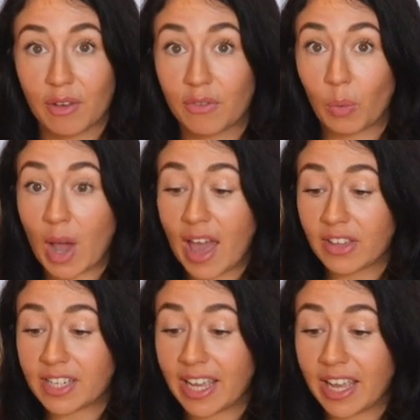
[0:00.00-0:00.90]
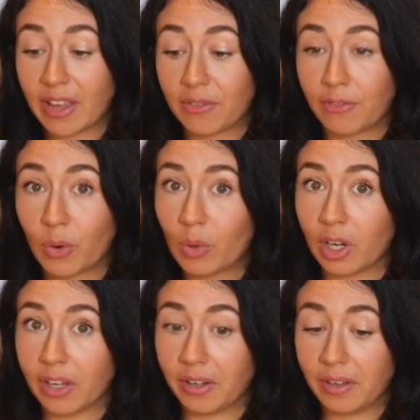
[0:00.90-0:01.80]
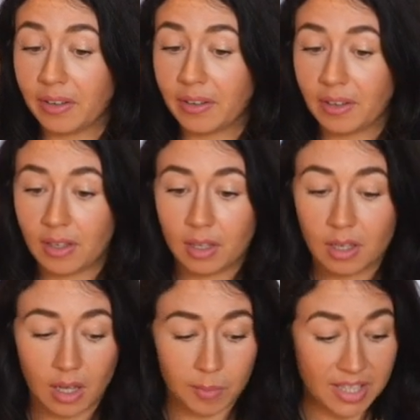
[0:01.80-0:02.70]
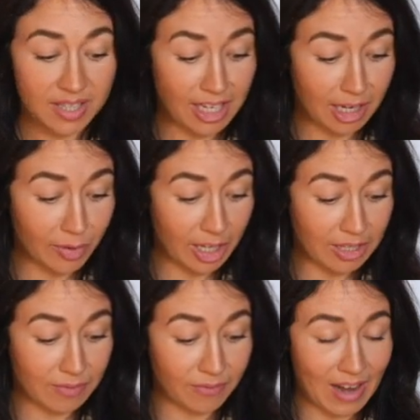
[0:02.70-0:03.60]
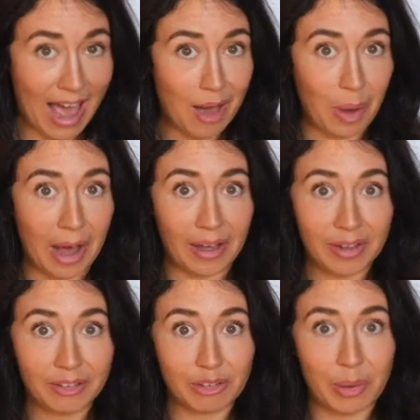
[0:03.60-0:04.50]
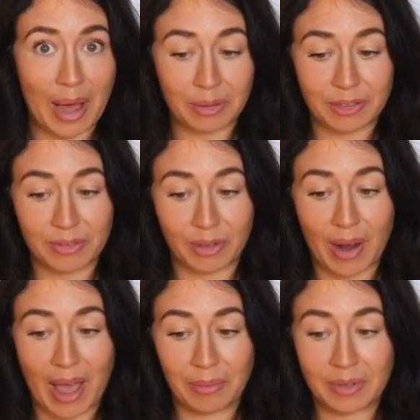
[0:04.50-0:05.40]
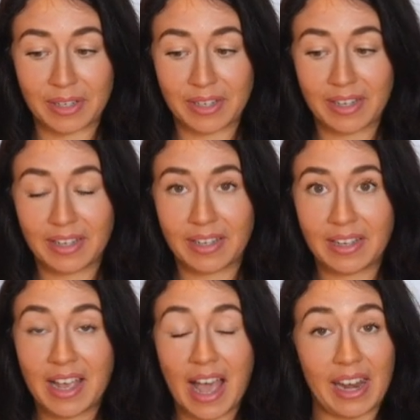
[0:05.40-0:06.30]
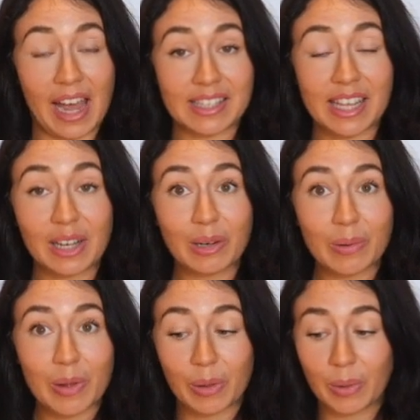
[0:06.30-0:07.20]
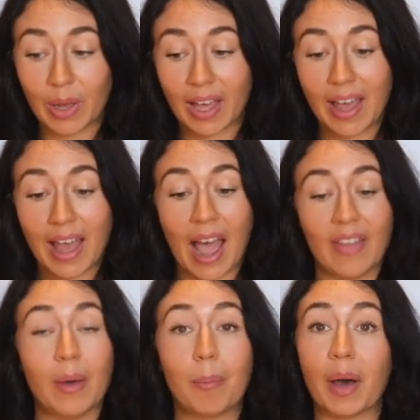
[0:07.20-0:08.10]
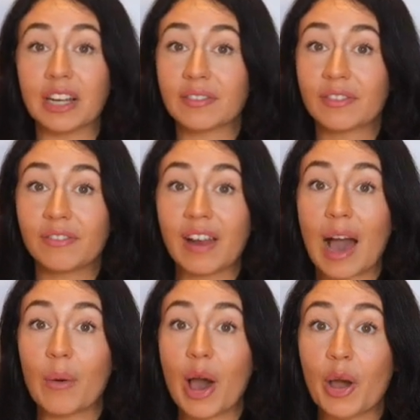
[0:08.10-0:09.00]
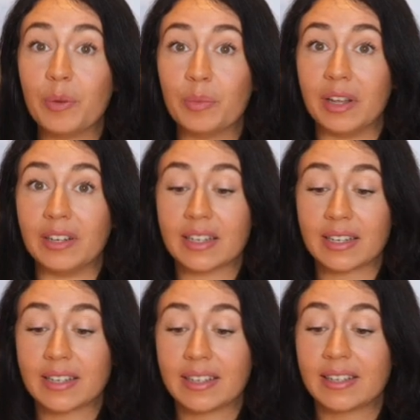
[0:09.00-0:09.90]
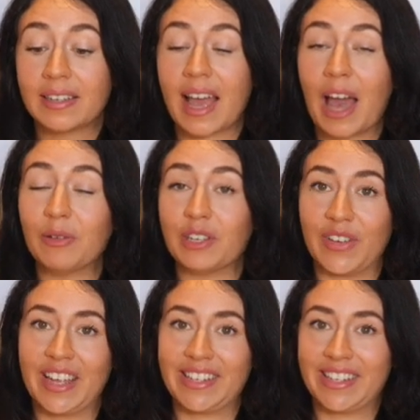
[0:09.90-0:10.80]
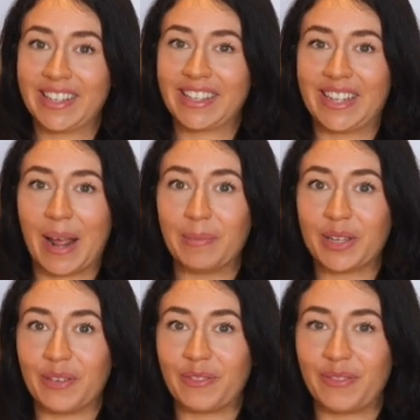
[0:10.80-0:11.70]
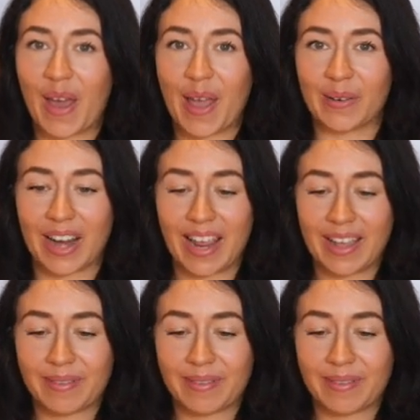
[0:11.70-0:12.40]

For where the tear had fallen, a mysterious flower grew out of the ground, and as it grew and the bud of the flower opened, out of it stepped a fairy.